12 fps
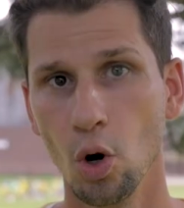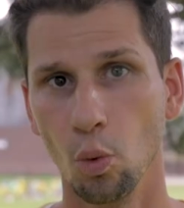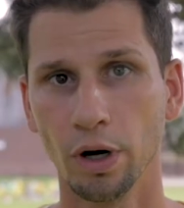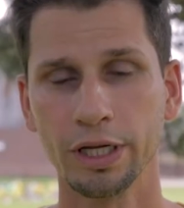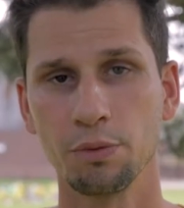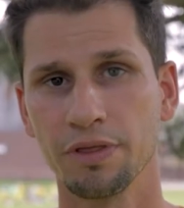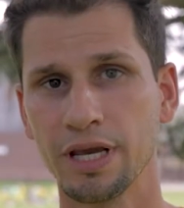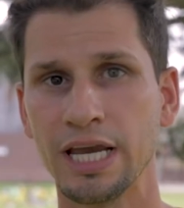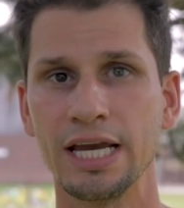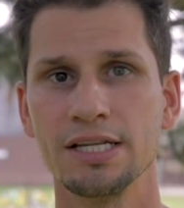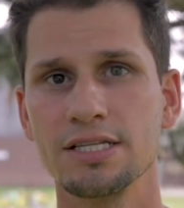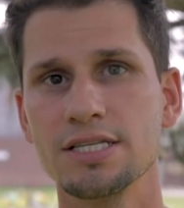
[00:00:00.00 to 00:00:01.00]
working with
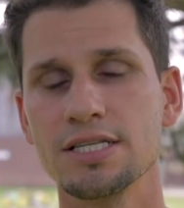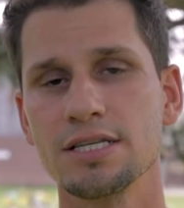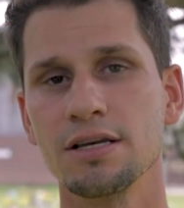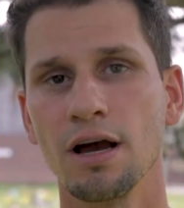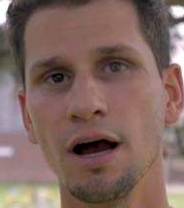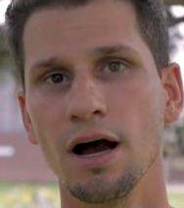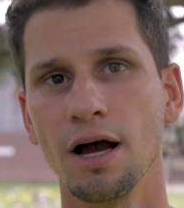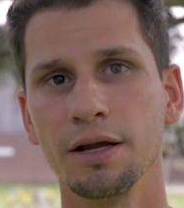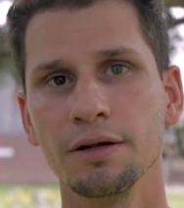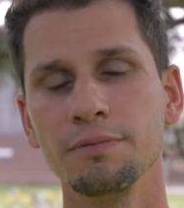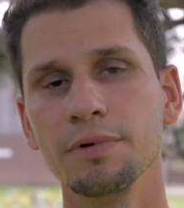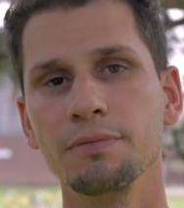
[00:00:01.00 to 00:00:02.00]
kids uh,
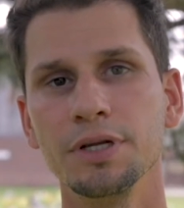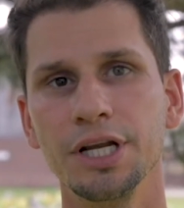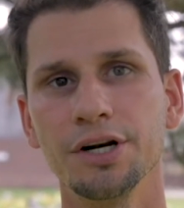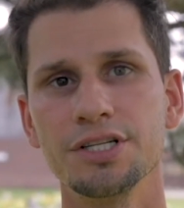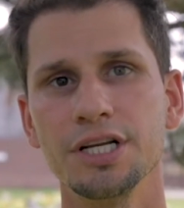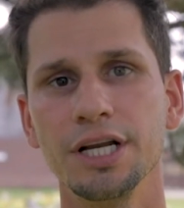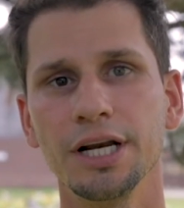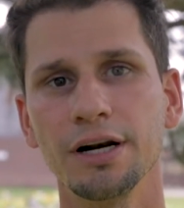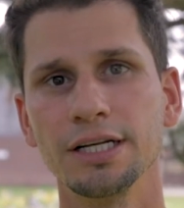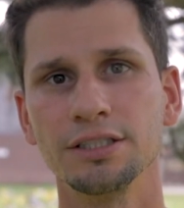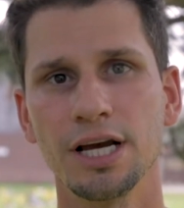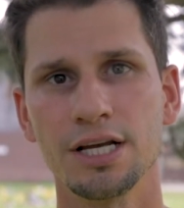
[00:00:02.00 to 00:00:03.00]
year to year
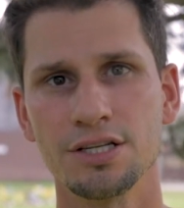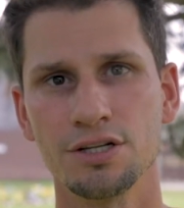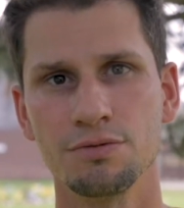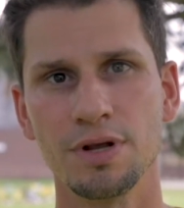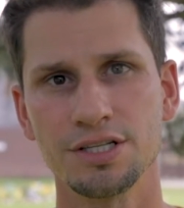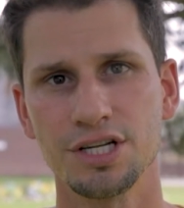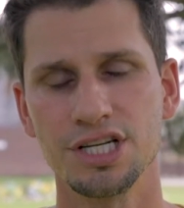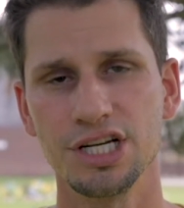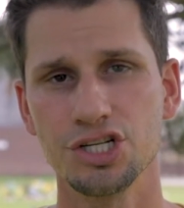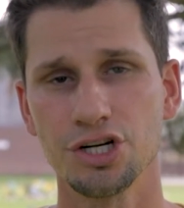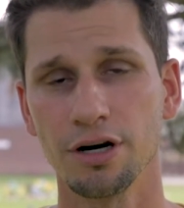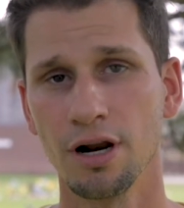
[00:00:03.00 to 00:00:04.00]
as a, as, a, as a,
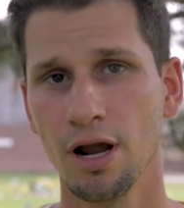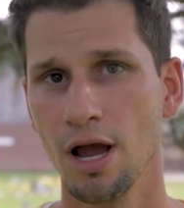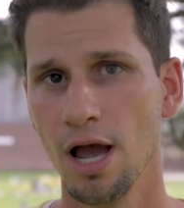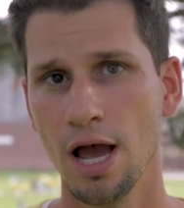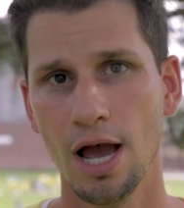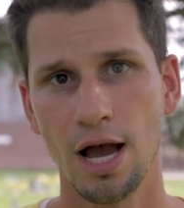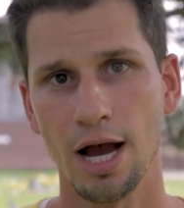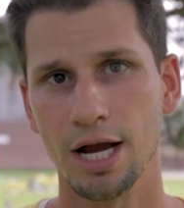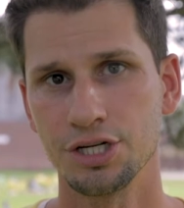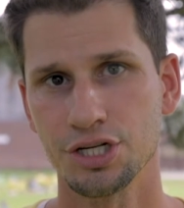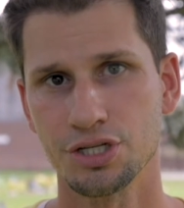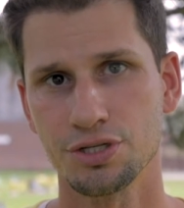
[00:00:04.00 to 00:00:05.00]
teacher I
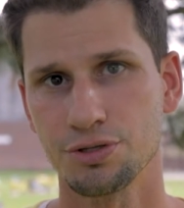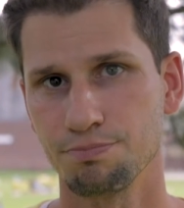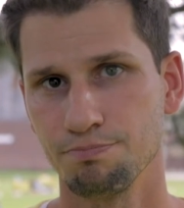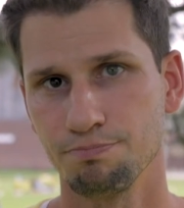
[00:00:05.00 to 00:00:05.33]
just